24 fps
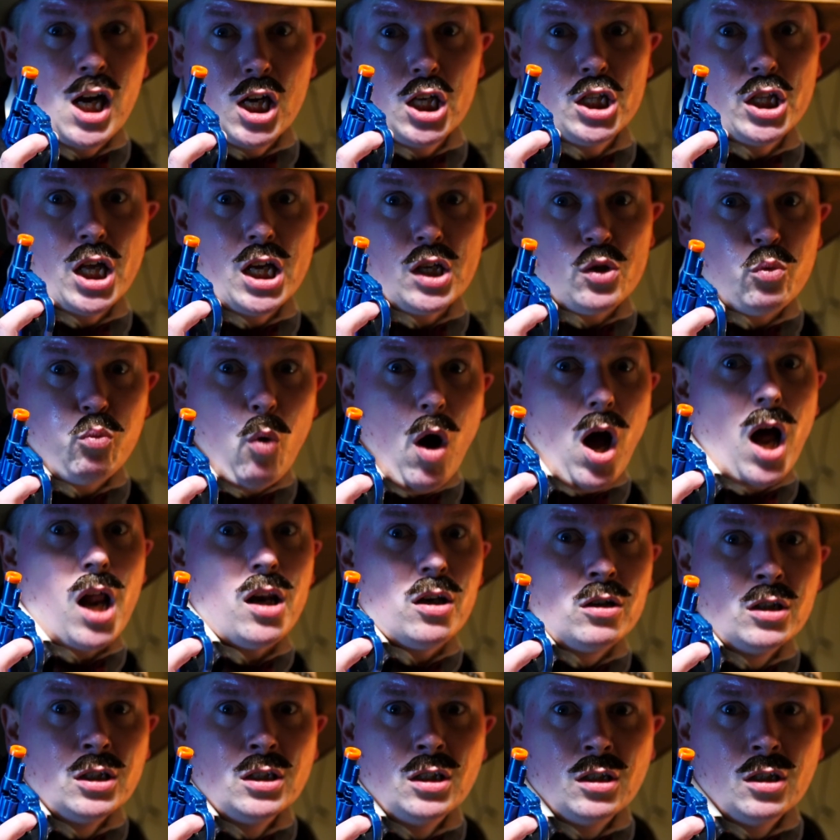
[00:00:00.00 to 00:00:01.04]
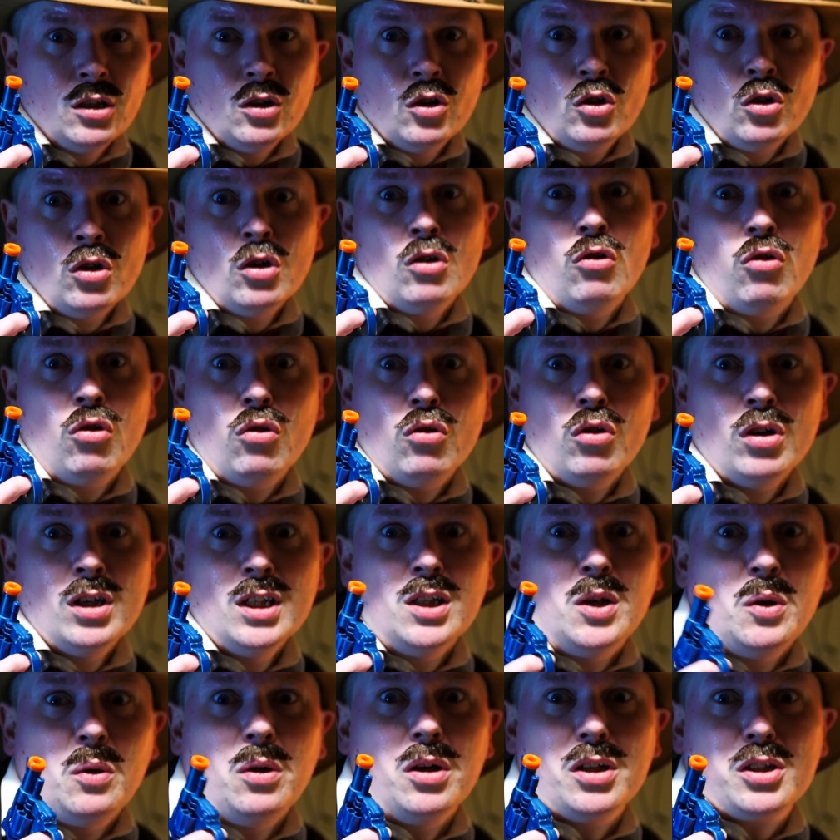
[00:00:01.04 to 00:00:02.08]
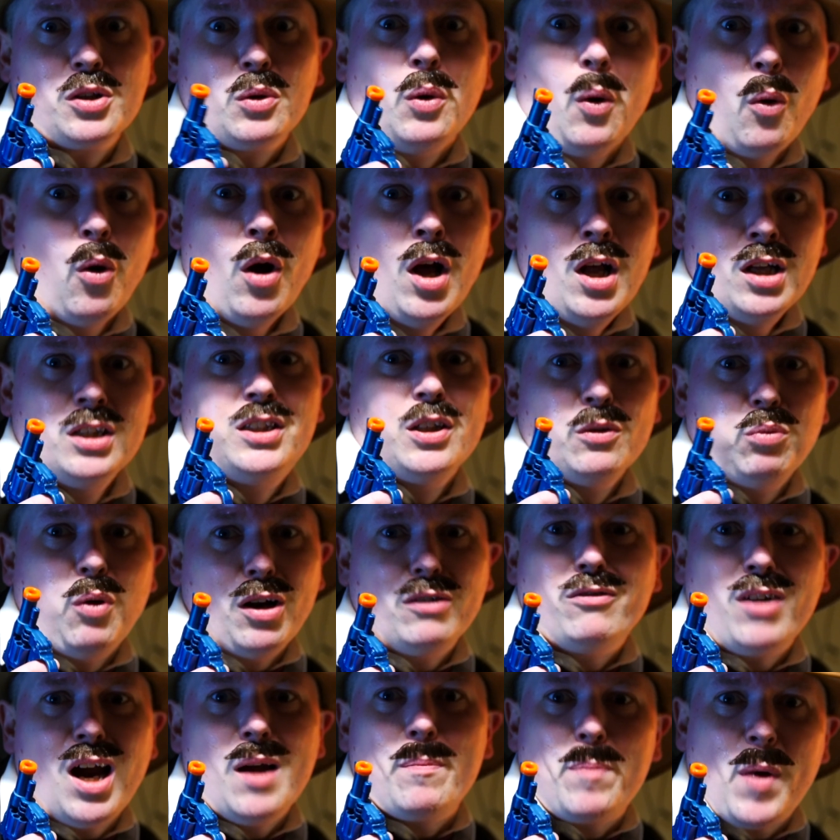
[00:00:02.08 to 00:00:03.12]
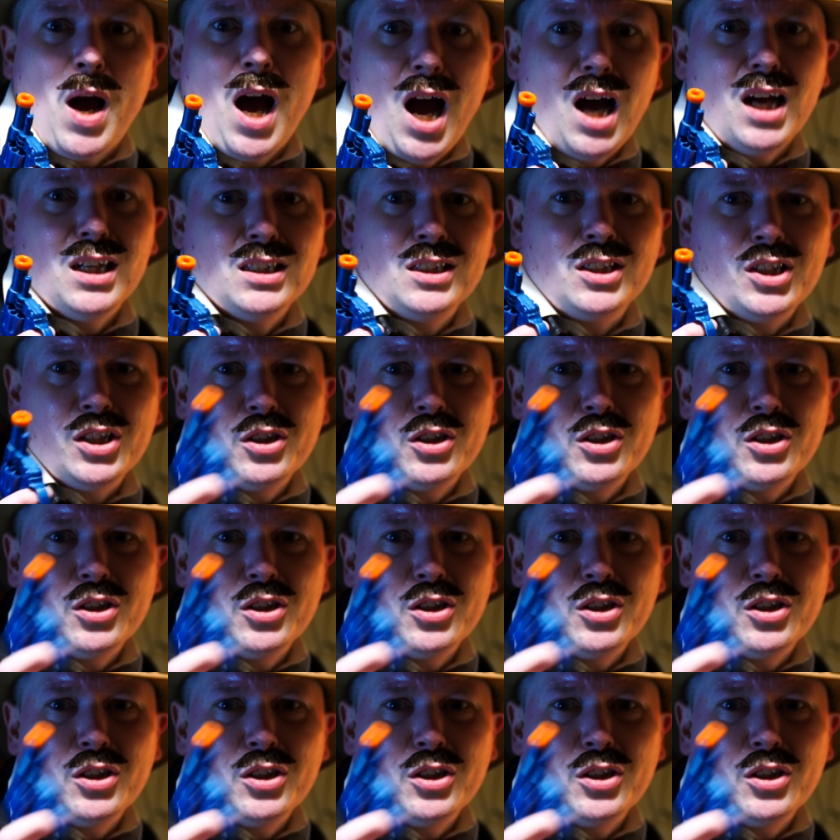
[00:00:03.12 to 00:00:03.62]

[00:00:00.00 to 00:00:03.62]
And there's one. There's one right behind